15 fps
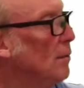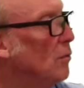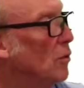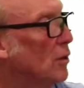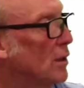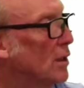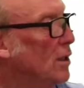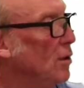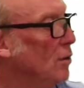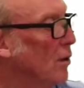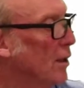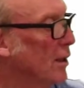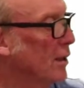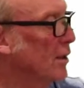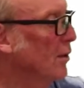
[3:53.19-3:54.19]
More
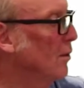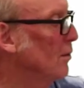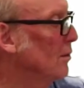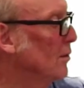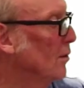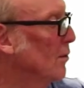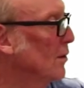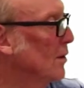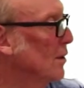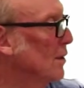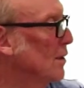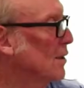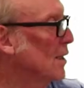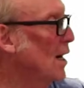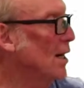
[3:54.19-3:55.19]
QR codes over to
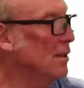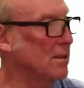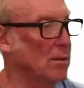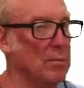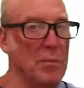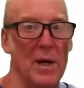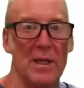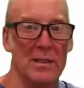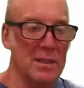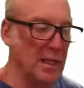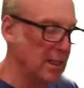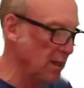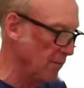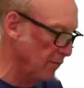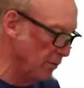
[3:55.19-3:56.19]
the side, so
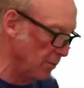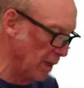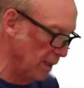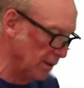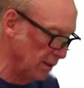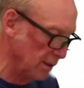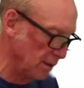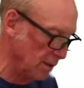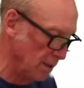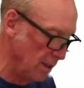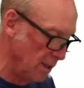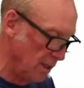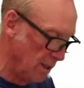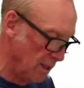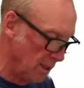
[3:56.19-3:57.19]
basic information.
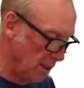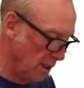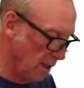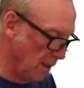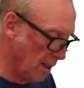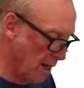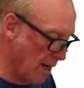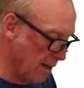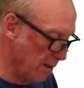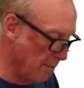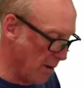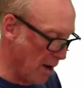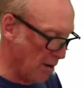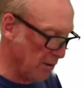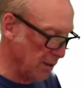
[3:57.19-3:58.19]
How to
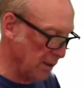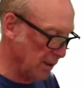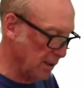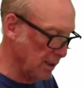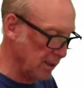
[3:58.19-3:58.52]
mount it.